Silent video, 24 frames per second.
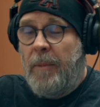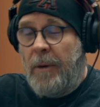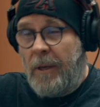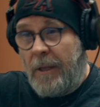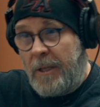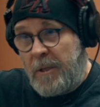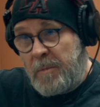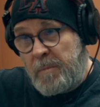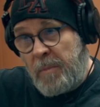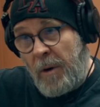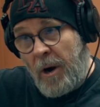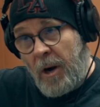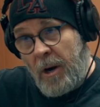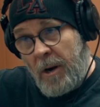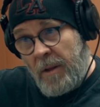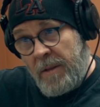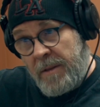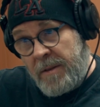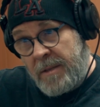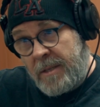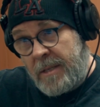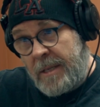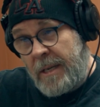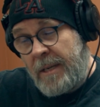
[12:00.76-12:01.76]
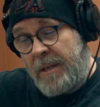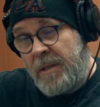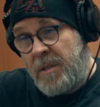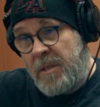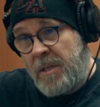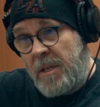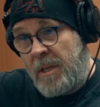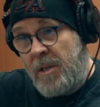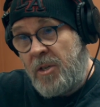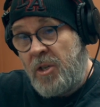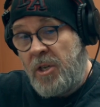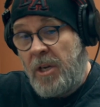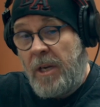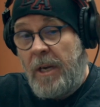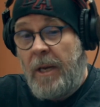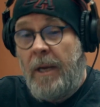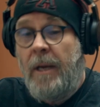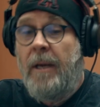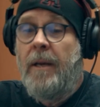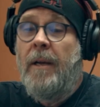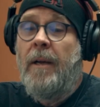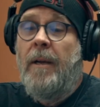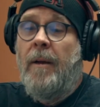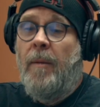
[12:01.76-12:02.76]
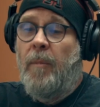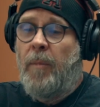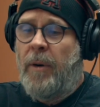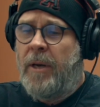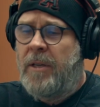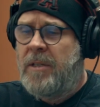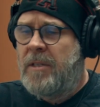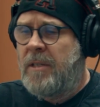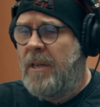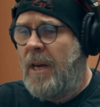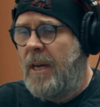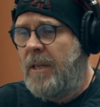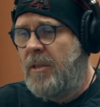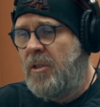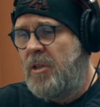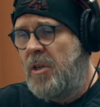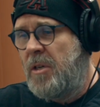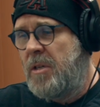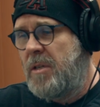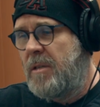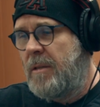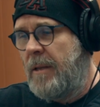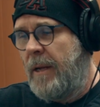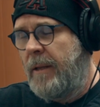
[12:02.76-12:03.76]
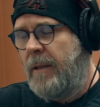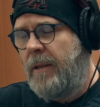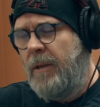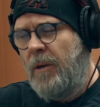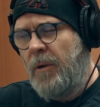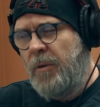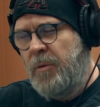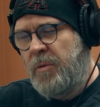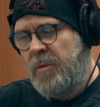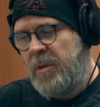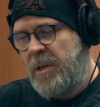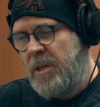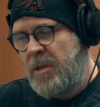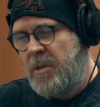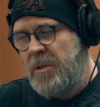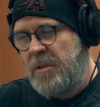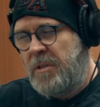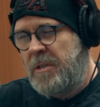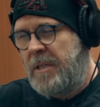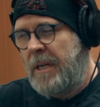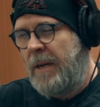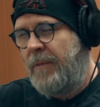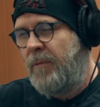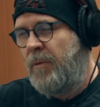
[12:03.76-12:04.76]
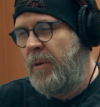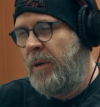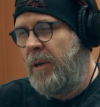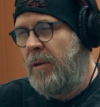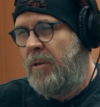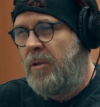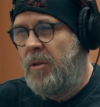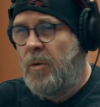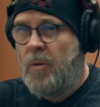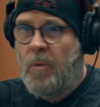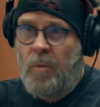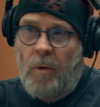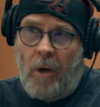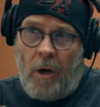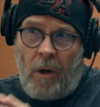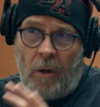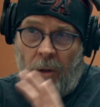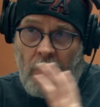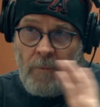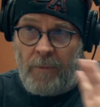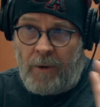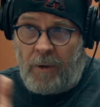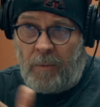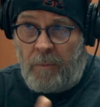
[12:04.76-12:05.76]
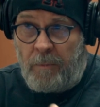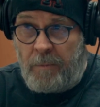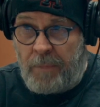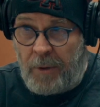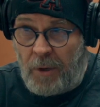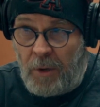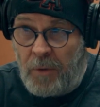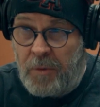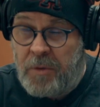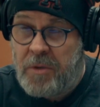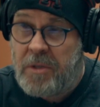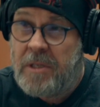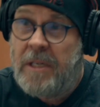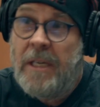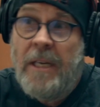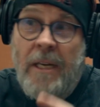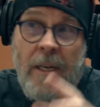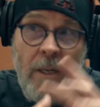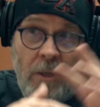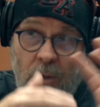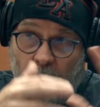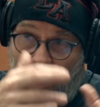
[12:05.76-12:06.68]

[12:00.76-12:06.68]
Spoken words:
at least part of the set is CG. But it's not just like the old traditional stuff where you do all of it in post, do